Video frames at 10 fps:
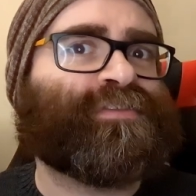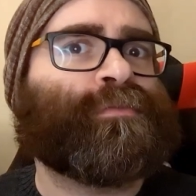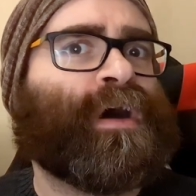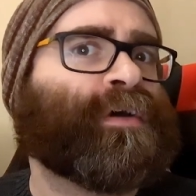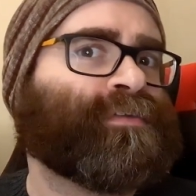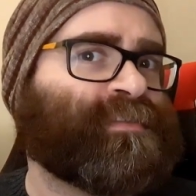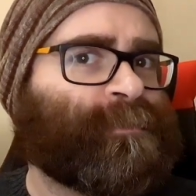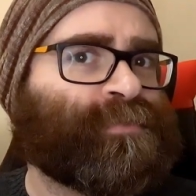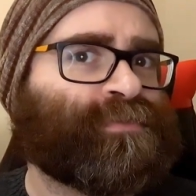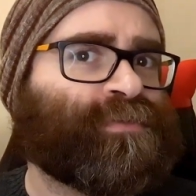too hard on
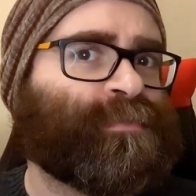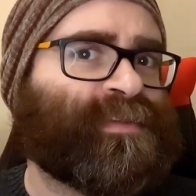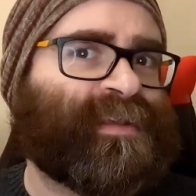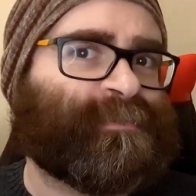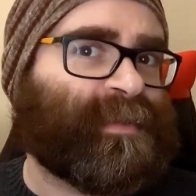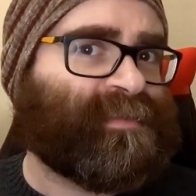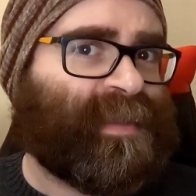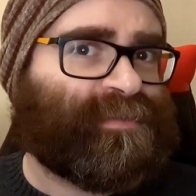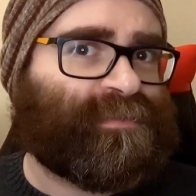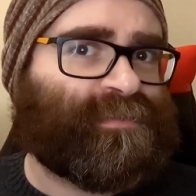typical tropes and
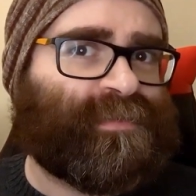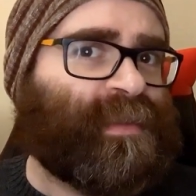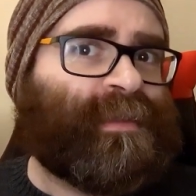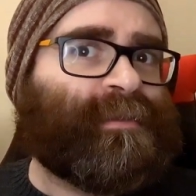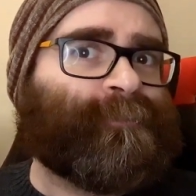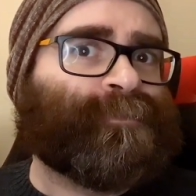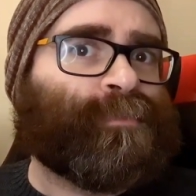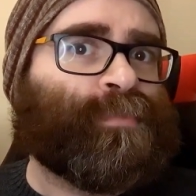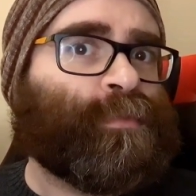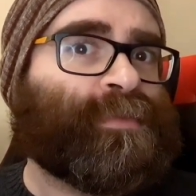expectations,
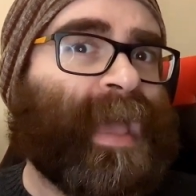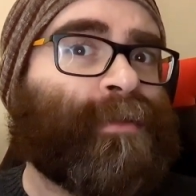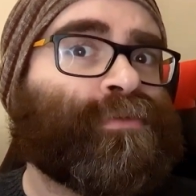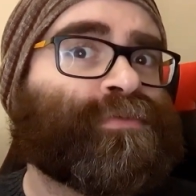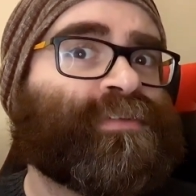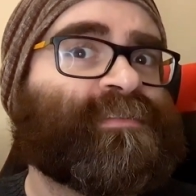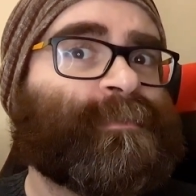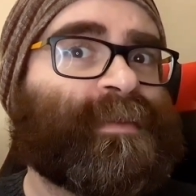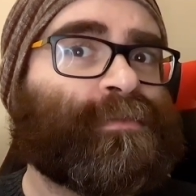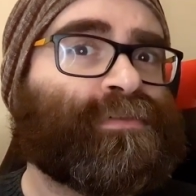but with how
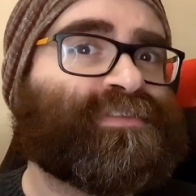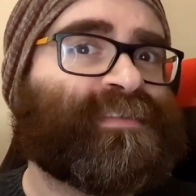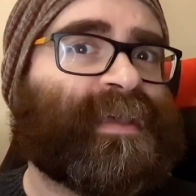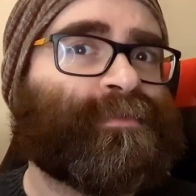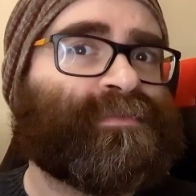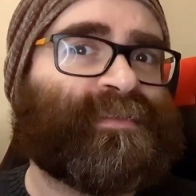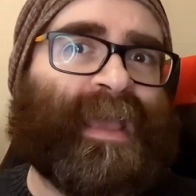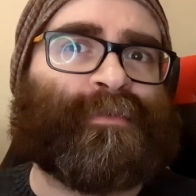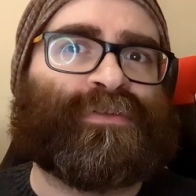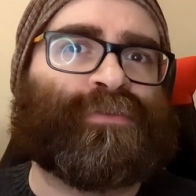crisp it all sounds and
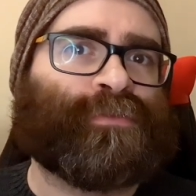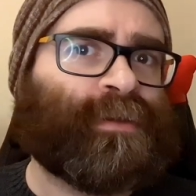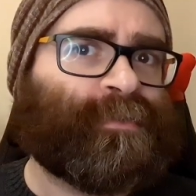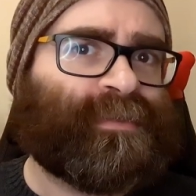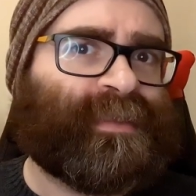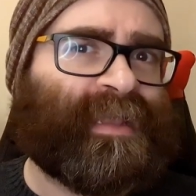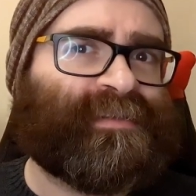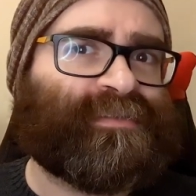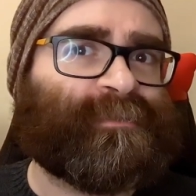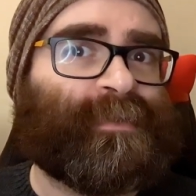how enjoyable the end
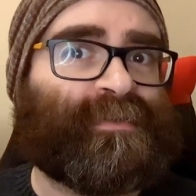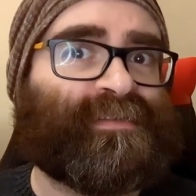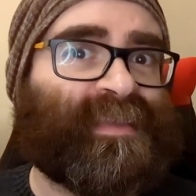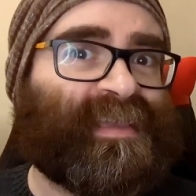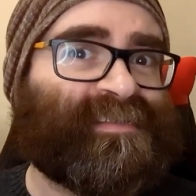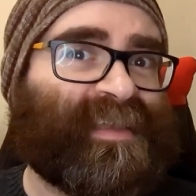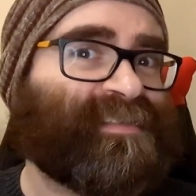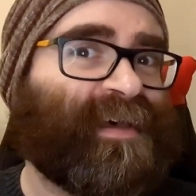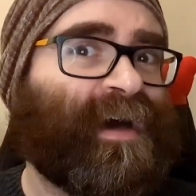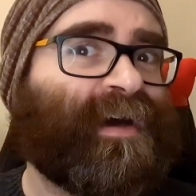experience is,
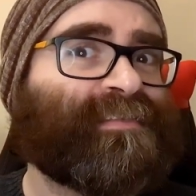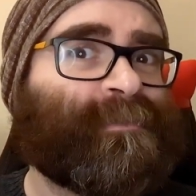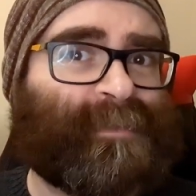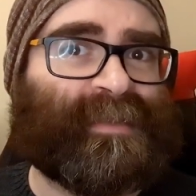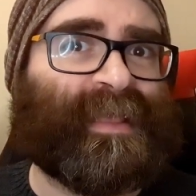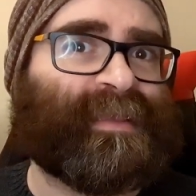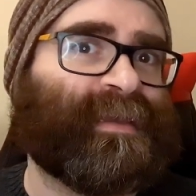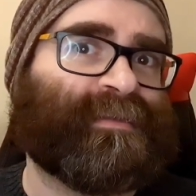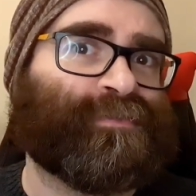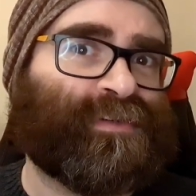it's hard to pin that
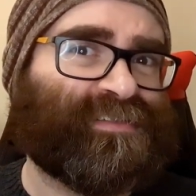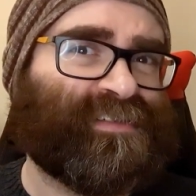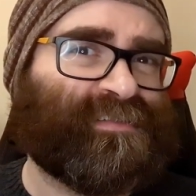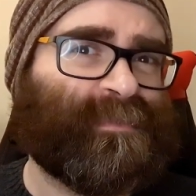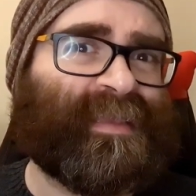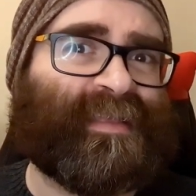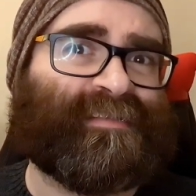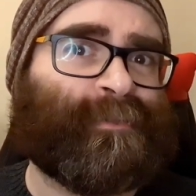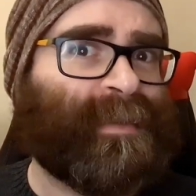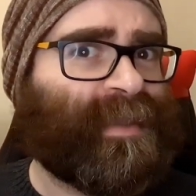kind of criticism
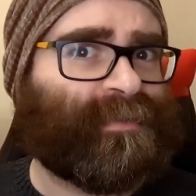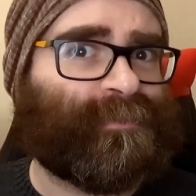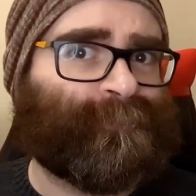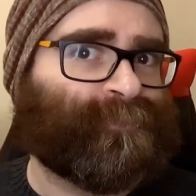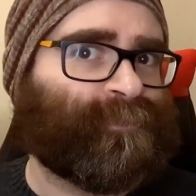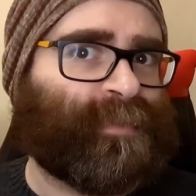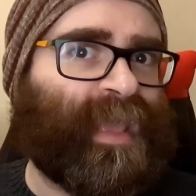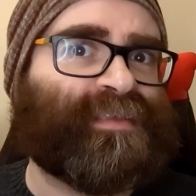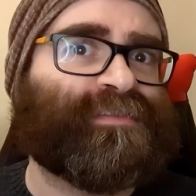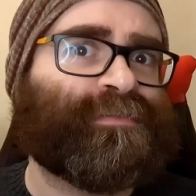against the band.
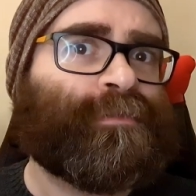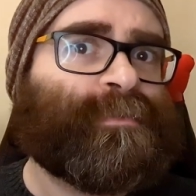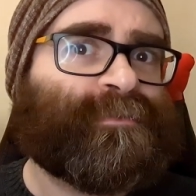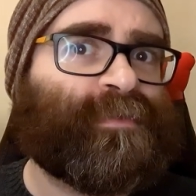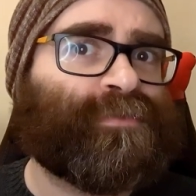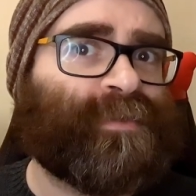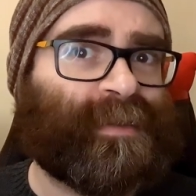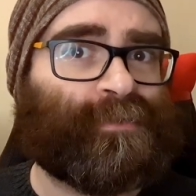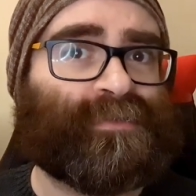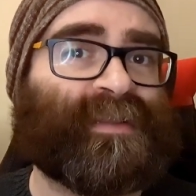A super fun
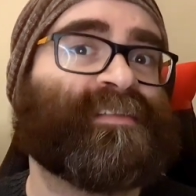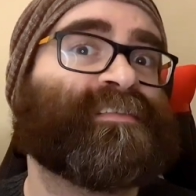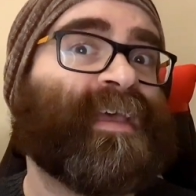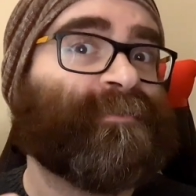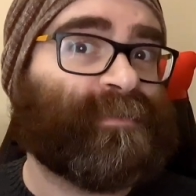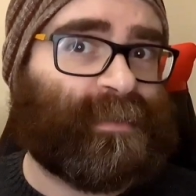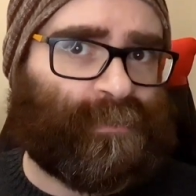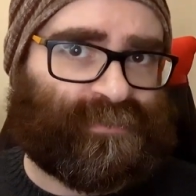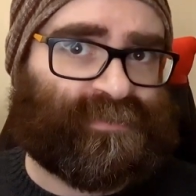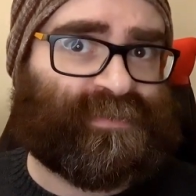record and definitely
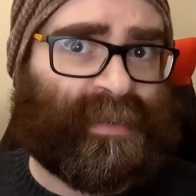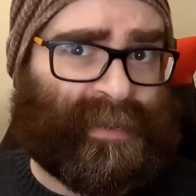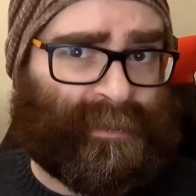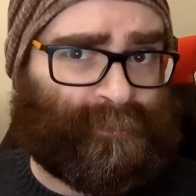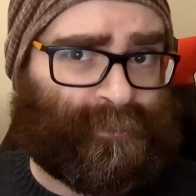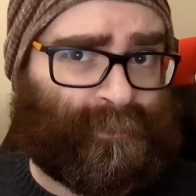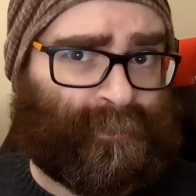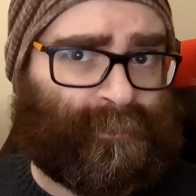one to check out.